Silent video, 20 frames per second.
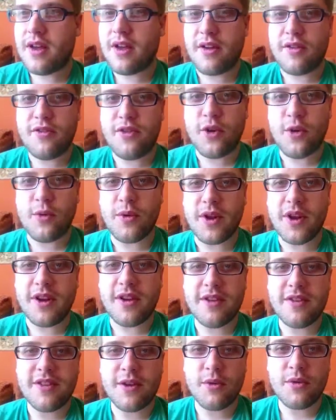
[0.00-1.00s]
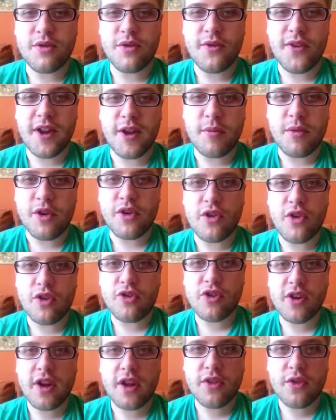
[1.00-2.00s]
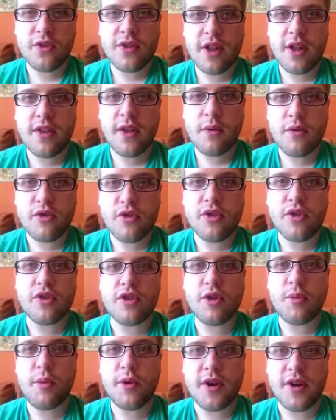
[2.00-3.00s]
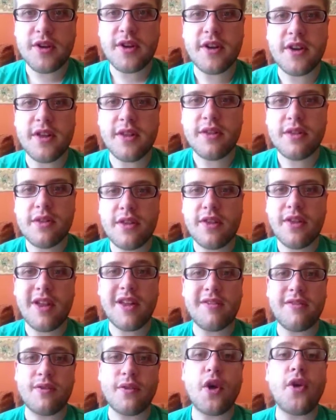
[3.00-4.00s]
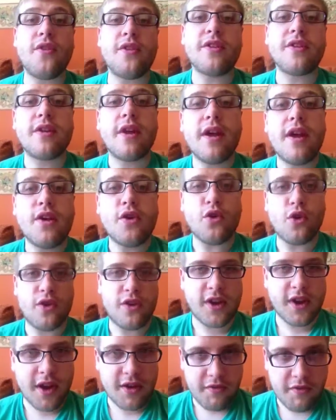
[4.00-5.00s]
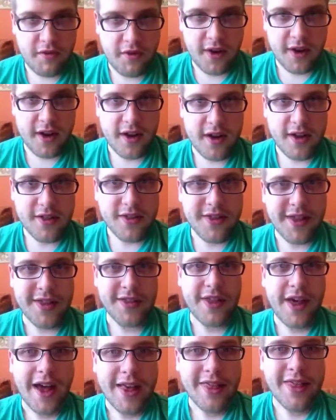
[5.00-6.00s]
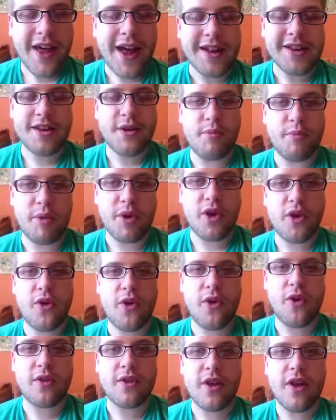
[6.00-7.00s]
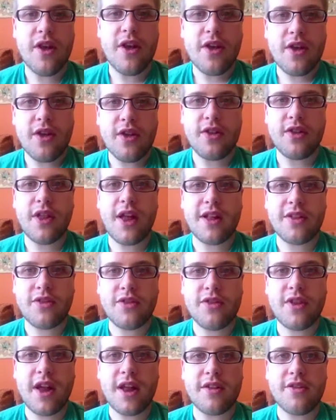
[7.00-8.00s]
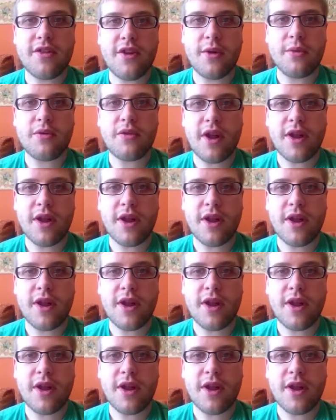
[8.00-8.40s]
Foley that was available on Logic. I thought that was good to put underneath, and then obviously with the gunfire that can be heard, and that stands out.